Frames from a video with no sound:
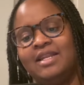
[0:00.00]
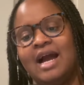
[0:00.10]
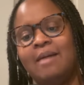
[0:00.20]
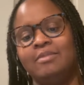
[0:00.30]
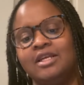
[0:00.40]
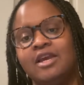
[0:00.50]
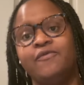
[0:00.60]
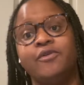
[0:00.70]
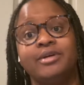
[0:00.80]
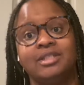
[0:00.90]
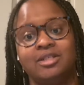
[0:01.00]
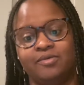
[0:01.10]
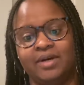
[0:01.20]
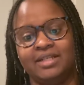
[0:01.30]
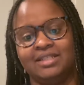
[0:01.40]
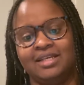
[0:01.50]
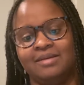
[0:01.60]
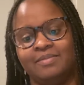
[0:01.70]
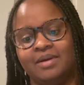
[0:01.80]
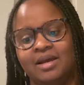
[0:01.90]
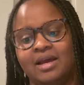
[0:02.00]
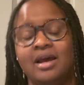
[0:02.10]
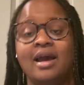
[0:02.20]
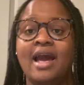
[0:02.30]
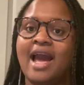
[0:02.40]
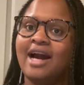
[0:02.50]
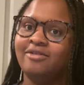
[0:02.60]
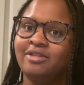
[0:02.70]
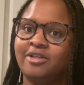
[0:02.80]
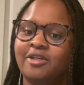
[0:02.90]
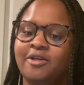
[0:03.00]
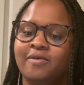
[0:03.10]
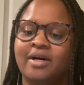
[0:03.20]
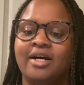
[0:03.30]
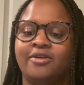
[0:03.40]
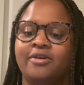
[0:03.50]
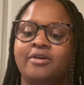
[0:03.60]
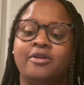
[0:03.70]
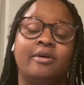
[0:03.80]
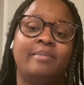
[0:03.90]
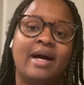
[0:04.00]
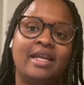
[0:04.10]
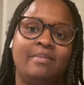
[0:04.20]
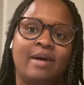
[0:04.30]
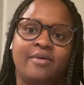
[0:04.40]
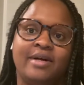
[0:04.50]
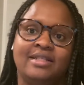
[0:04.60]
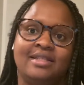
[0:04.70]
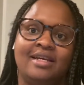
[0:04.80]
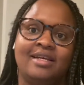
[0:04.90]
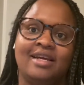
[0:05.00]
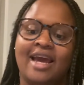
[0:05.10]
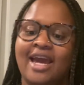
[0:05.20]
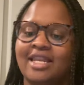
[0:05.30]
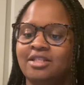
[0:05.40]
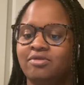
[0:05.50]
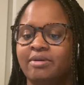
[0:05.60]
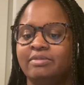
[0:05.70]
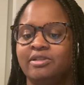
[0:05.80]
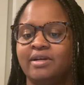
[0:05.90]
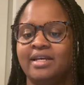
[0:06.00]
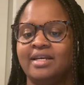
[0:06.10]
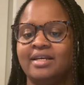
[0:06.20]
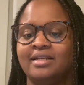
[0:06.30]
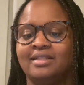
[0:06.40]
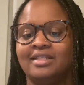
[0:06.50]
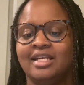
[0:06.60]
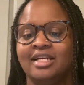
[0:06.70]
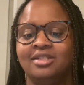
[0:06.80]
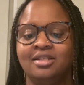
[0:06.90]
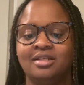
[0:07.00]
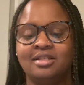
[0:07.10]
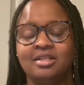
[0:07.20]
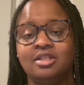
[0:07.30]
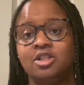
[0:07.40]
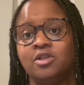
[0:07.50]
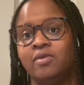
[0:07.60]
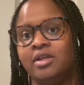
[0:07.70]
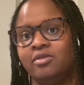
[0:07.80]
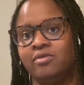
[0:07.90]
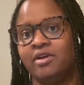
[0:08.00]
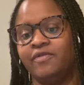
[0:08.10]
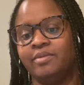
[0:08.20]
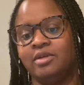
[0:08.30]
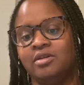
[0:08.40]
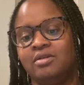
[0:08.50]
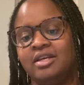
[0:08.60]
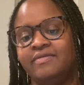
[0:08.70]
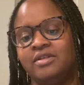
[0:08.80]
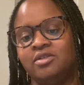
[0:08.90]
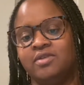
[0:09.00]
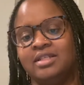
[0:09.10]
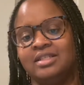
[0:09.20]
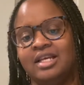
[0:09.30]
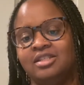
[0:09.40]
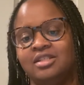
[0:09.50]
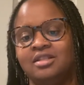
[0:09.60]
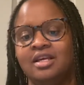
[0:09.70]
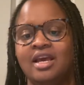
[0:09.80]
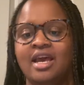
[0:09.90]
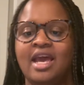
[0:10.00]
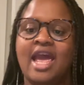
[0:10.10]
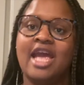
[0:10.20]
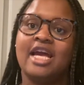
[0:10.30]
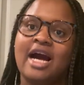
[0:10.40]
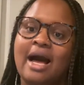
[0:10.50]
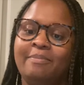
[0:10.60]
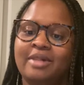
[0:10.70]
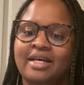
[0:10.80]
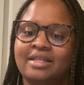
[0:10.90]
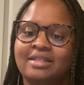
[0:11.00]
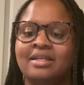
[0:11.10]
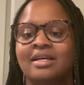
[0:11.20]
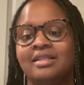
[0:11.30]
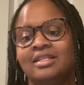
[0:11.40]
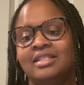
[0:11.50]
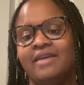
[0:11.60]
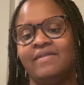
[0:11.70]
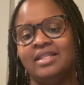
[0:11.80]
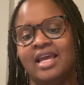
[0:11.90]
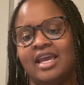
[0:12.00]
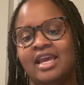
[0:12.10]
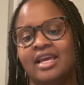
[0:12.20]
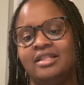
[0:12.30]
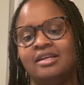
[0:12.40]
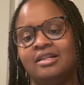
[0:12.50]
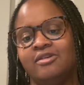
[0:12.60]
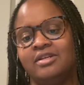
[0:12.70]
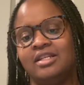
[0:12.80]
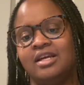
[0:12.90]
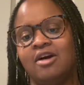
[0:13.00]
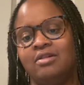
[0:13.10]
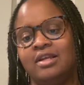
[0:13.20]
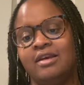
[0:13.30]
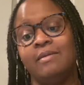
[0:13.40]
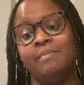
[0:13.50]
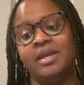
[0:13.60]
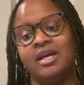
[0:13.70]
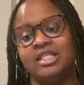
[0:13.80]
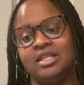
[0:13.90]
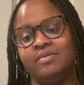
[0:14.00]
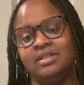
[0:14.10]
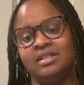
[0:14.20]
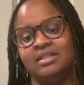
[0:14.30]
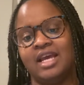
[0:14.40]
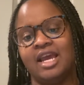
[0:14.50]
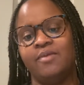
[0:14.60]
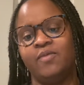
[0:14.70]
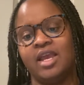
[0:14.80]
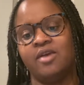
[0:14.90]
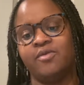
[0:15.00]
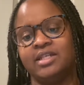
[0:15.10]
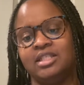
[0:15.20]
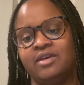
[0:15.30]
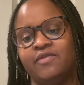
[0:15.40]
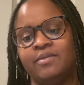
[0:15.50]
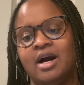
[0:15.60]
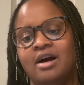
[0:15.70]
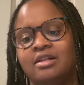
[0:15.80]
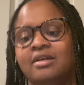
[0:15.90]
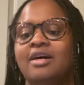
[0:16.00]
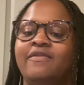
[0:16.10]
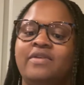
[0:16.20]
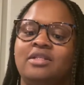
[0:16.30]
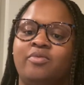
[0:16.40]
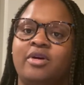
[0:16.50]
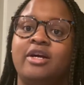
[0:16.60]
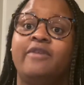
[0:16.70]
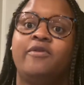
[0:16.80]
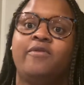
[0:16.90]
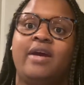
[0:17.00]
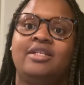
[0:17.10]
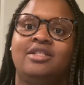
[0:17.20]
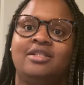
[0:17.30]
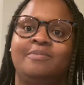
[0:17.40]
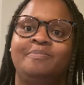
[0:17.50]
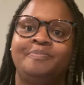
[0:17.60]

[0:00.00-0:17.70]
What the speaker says: I'm looking forward to resting. How do you honor your body by resting? And the scripture is Genesis 2:3 from the New Living Translation. And God blessed the 7th day and declared it holy because it was the day when He rested from all of His work of creation.